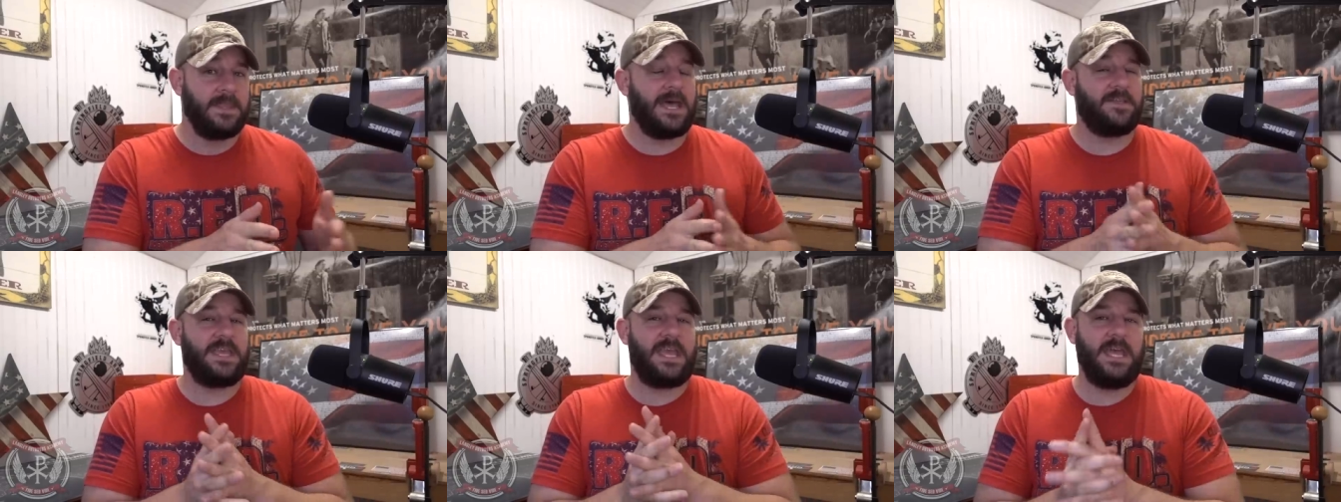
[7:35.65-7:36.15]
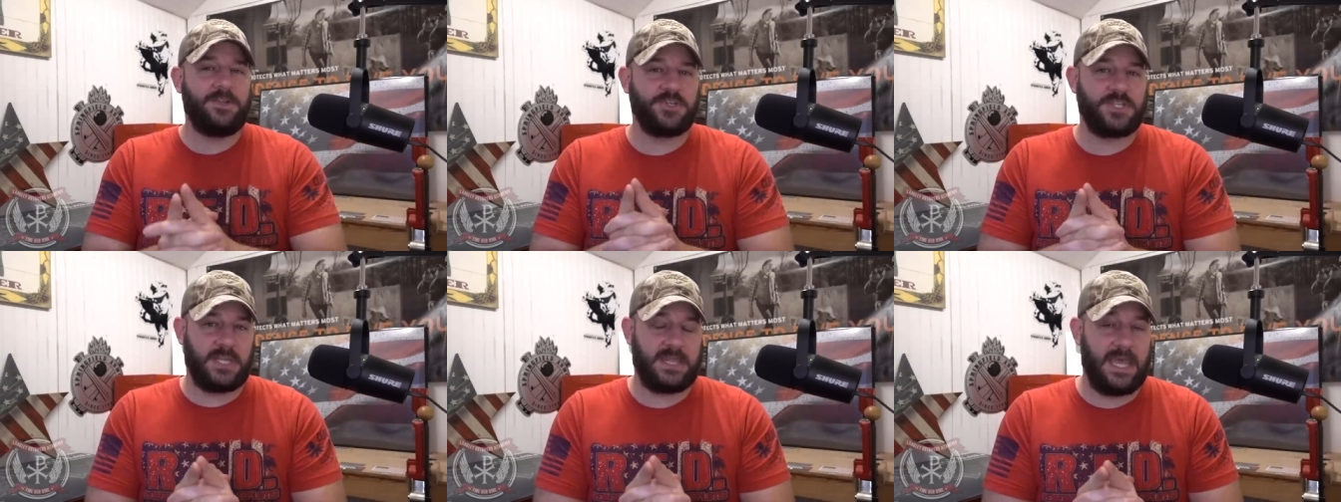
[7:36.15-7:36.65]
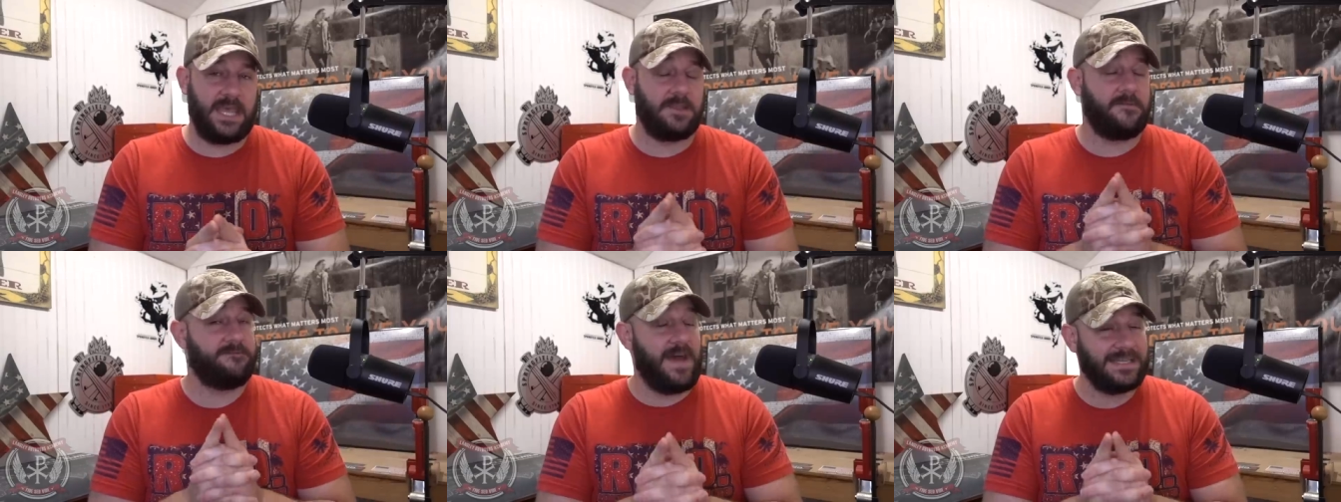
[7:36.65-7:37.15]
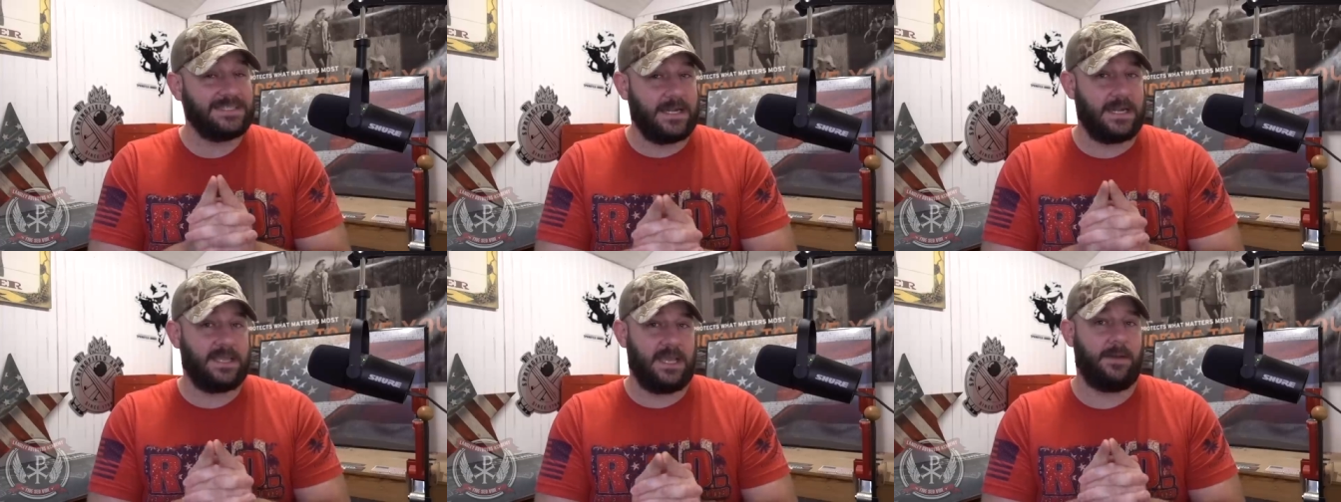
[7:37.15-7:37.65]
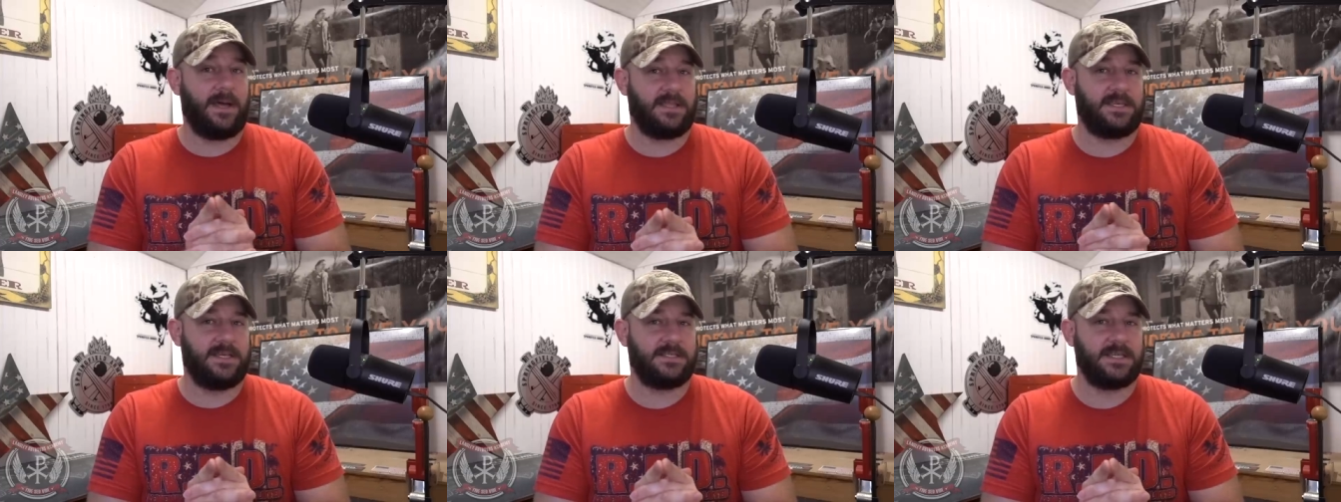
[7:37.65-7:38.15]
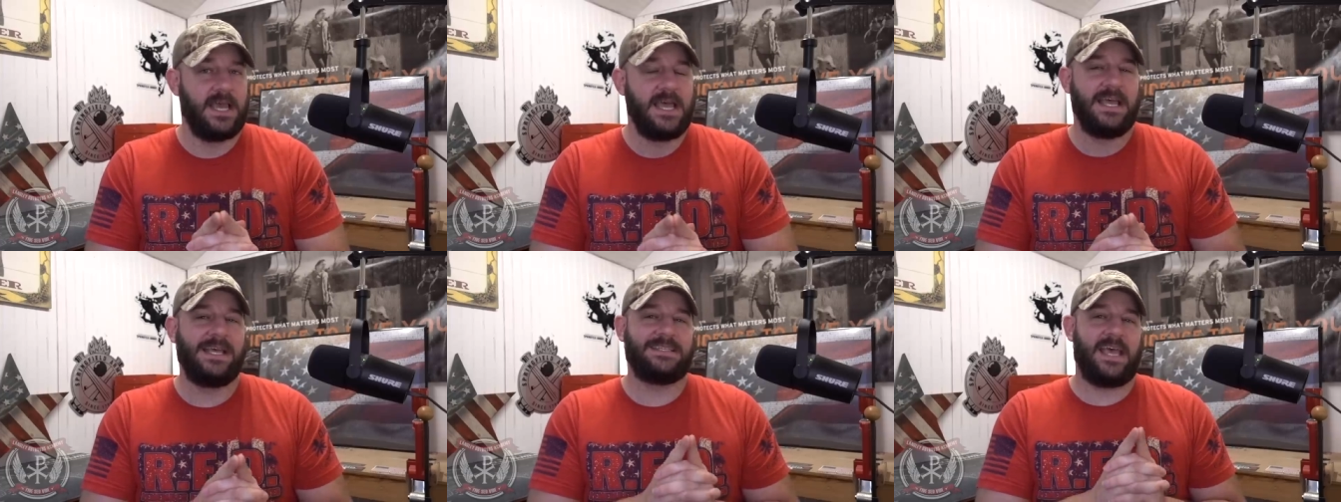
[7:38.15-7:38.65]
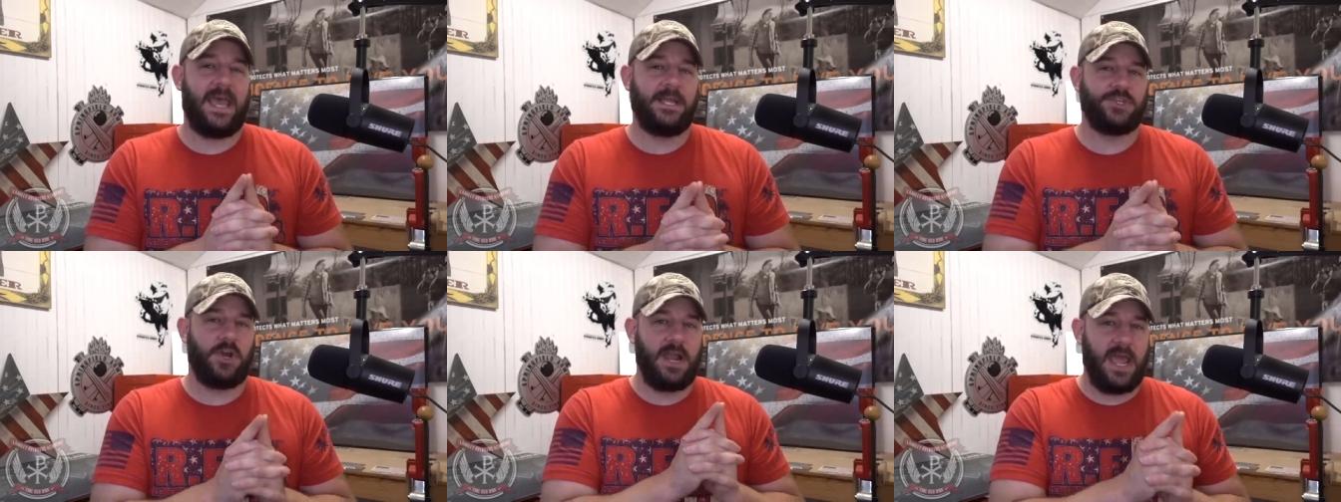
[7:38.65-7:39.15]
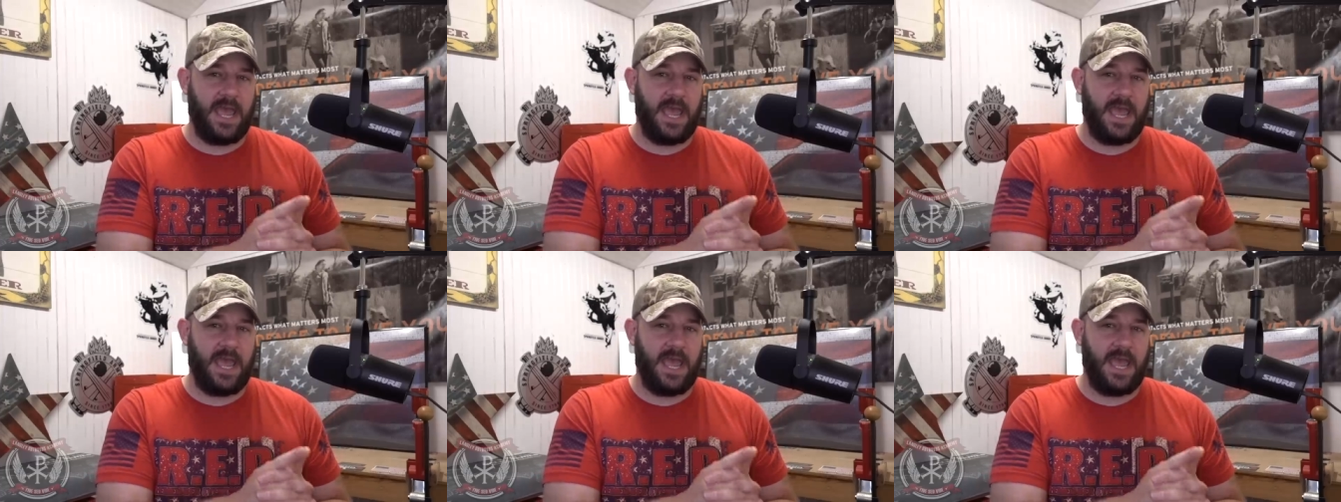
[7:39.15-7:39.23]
Now, the interesting thing and the fascinating thing about this is H.R.